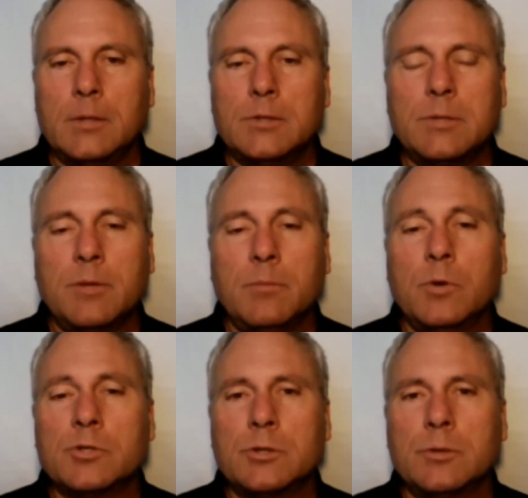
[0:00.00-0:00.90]
some of the
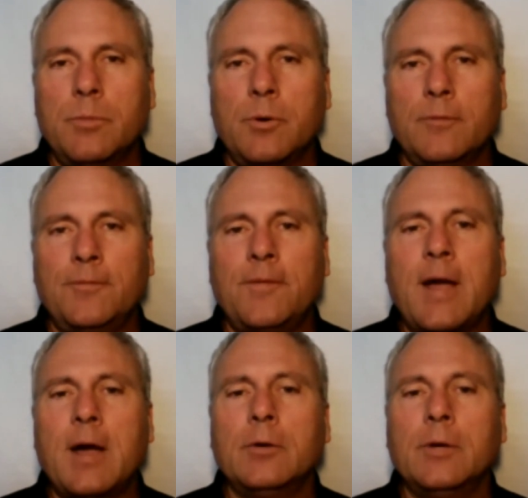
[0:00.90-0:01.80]
most
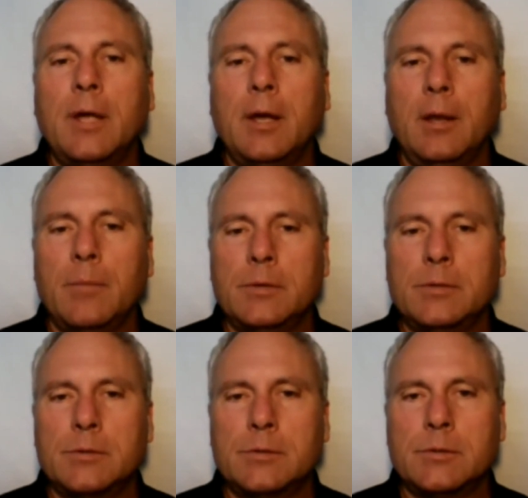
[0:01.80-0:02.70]
profound
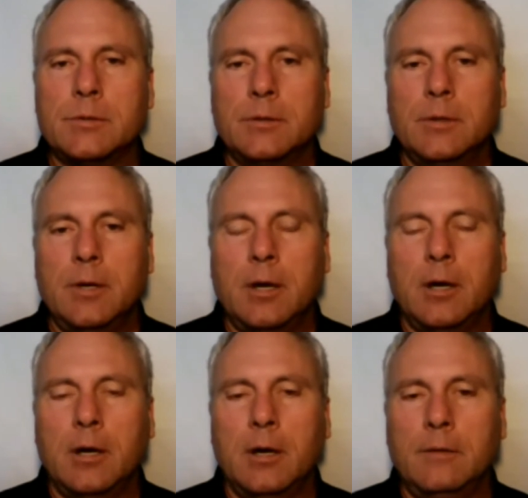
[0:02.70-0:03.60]
elements
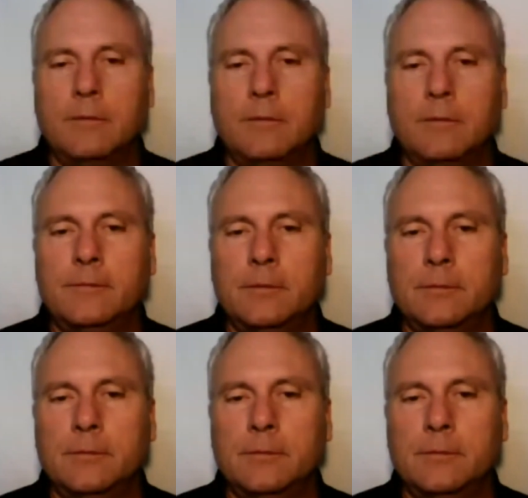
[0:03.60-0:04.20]
of